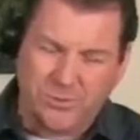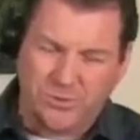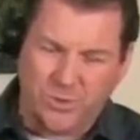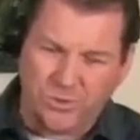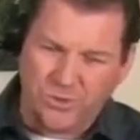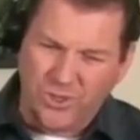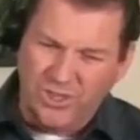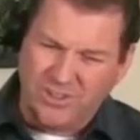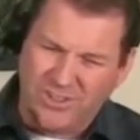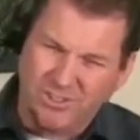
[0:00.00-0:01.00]
stroke, so you
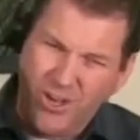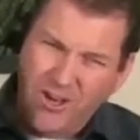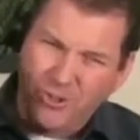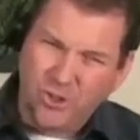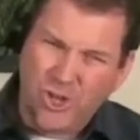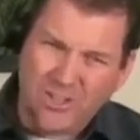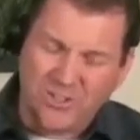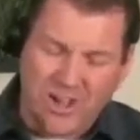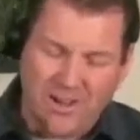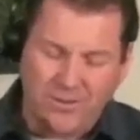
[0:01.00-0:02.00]
get this chut
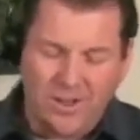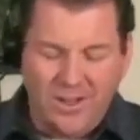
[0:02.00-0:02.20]
sound.